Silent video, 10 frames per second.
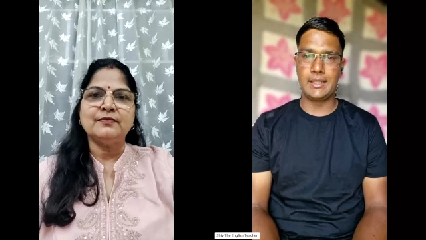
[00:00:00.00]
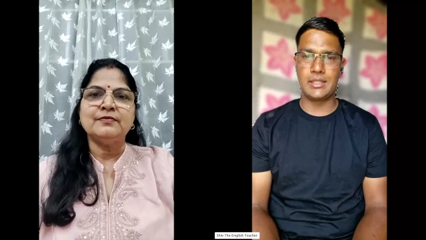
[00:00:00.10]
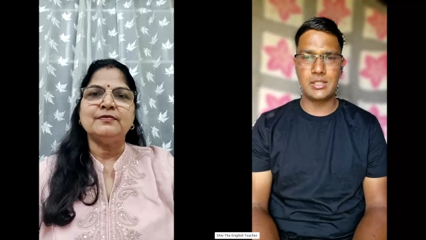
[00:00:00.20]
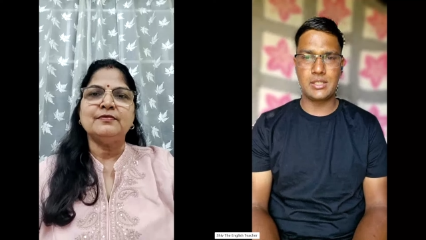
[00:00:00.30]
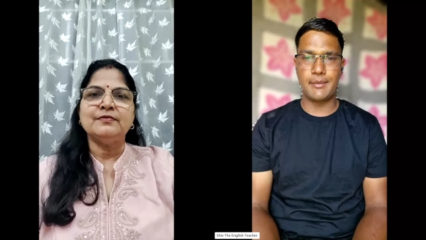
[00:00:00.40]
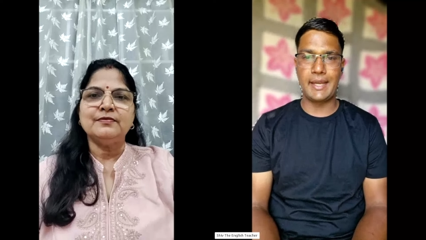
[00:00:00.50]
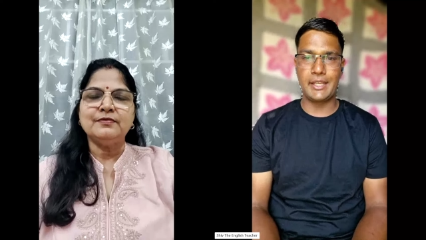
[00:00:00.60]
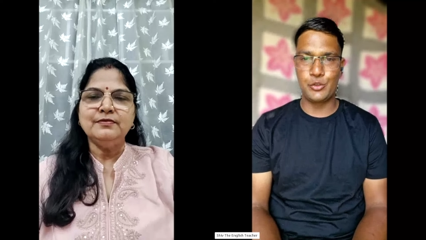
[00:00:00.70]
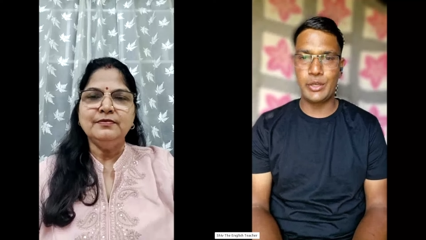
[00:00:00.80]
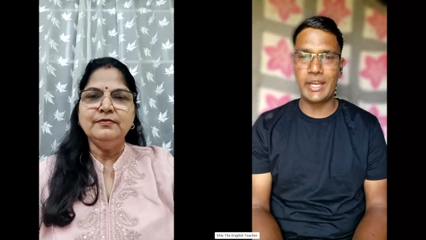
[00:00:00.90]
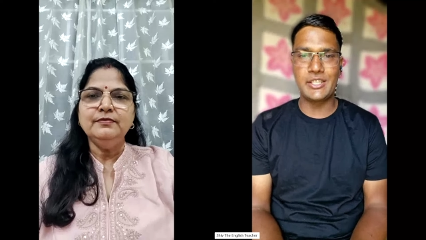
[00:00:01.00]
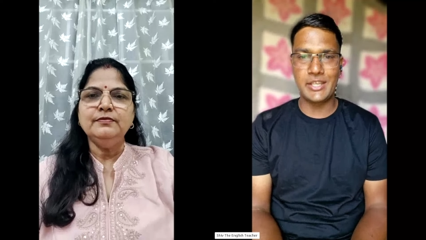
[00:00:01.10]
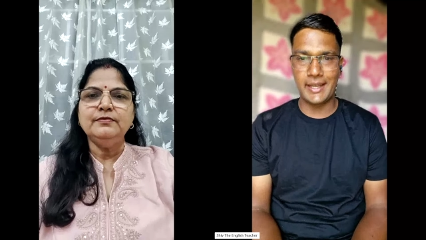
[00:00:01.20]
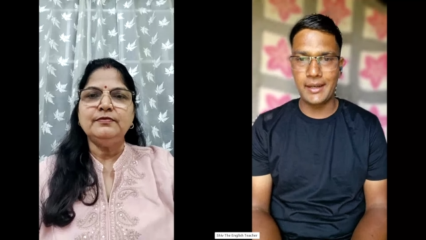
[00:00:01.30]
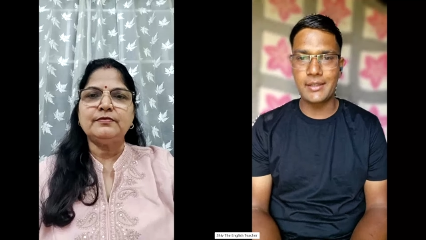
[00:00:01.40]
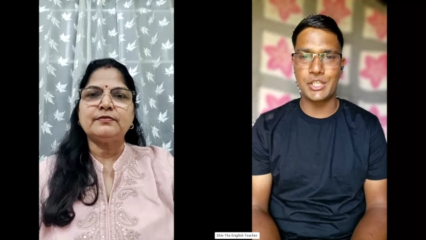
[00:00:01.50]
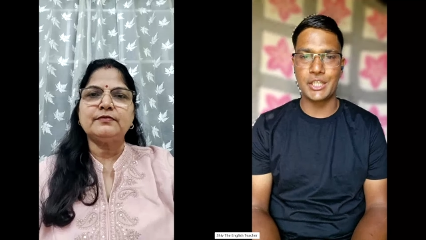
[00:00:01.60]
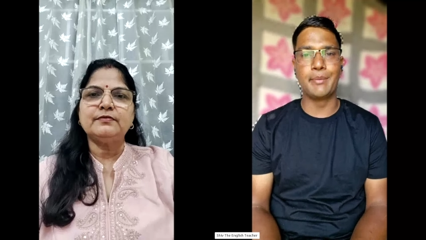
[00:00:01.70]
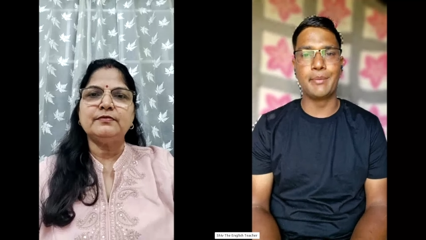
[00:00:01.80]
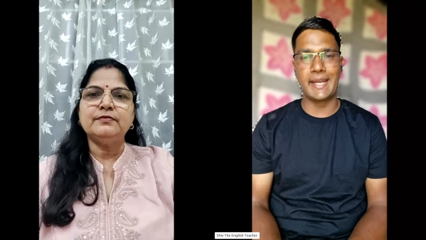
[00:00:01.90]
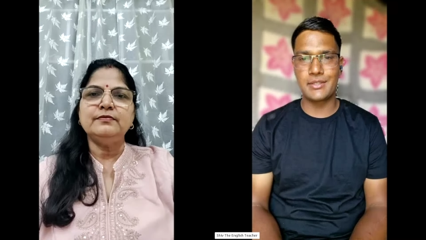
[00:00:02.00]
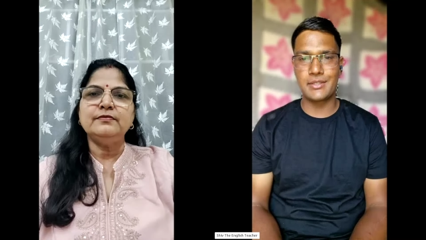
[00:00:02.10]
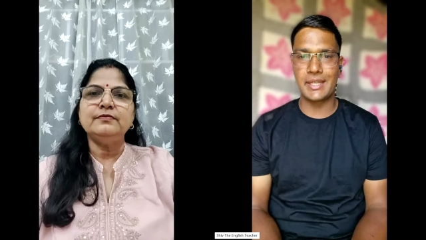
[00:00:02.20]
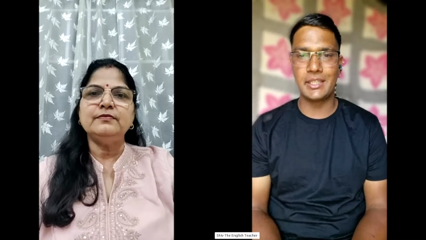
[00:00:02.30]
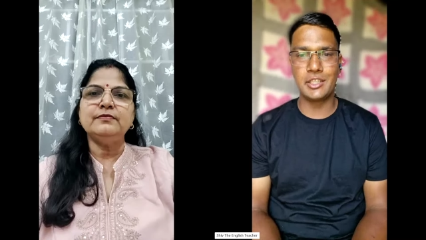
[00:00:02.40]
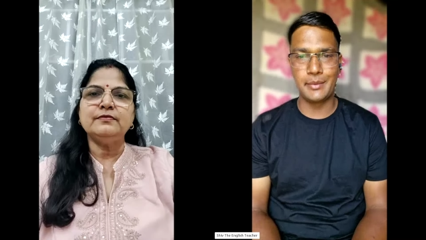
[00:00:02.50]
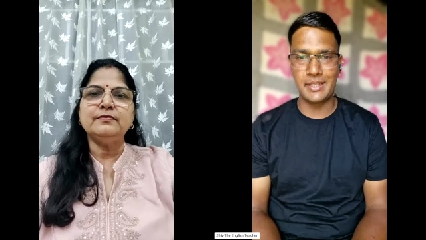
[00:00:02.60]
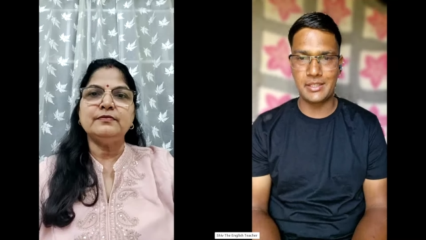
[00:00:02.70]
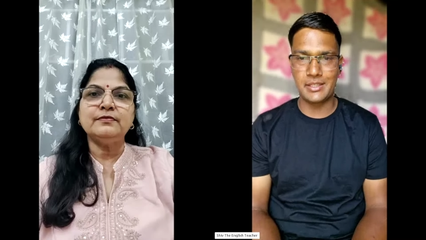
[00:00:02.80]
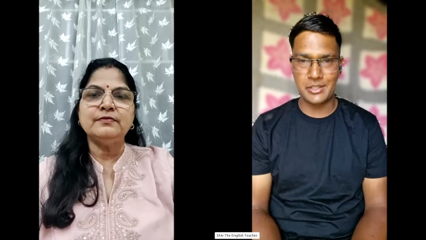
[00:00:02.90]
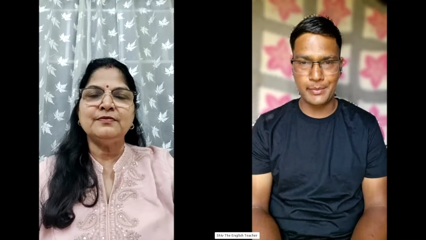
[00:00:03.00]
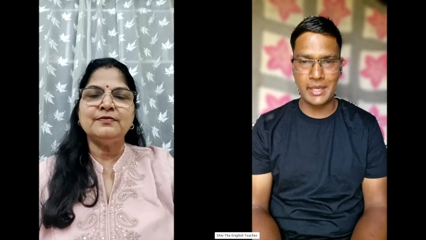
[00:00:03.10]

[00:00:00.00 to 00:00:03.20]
Speaker 1: at the same time i do teach english to beginners and intermediate